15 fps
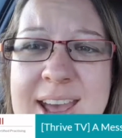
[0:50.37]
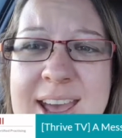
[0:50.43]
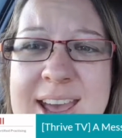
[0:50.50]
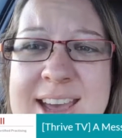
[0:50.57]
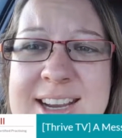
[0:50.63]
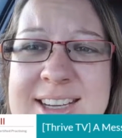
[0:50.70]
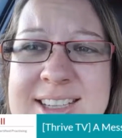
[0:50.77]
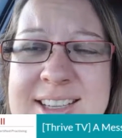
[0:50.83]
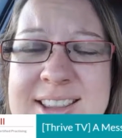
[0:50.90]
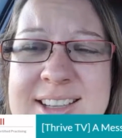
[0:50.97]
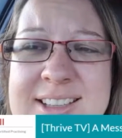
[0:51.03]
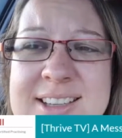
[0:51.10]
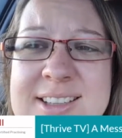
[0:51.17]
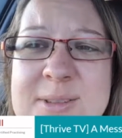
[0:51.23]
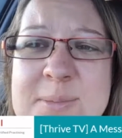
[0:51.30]
And
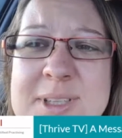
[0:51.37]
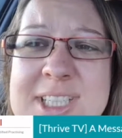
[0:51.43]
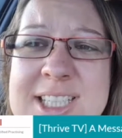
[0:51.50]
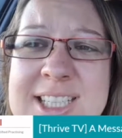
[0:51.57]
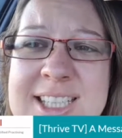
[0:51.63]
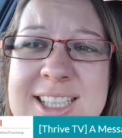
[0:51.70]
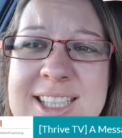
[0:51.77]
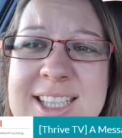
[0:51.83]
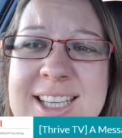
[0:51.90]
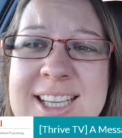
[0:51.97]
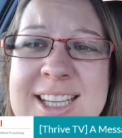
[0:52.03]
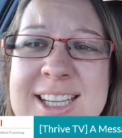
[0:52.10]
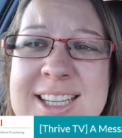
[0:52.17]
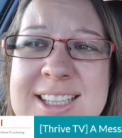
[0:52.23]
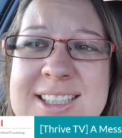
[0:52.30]
this is a
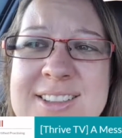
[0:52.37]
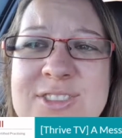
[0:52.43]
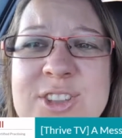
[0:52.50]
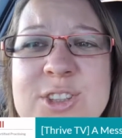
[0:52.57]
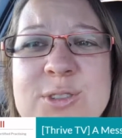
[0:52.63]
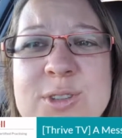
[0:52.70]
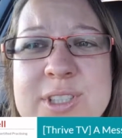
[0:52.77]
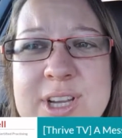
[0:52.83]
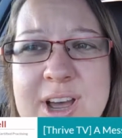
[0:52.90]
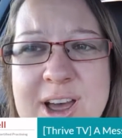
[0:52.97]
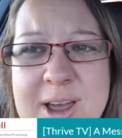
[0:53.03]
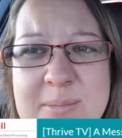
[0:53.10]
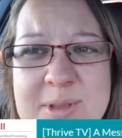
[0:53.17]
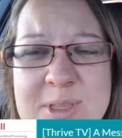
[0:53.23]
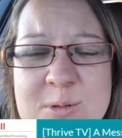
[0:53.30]
particularly difficult
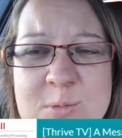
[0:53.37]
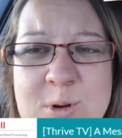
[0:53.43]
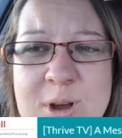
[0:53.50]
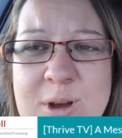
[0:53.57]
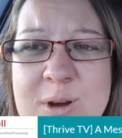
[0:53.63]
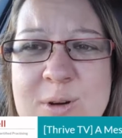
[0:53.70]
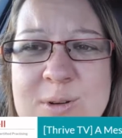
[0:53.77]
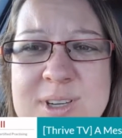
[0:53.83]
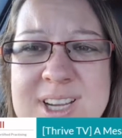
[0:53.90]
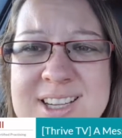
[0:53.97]
time in the world.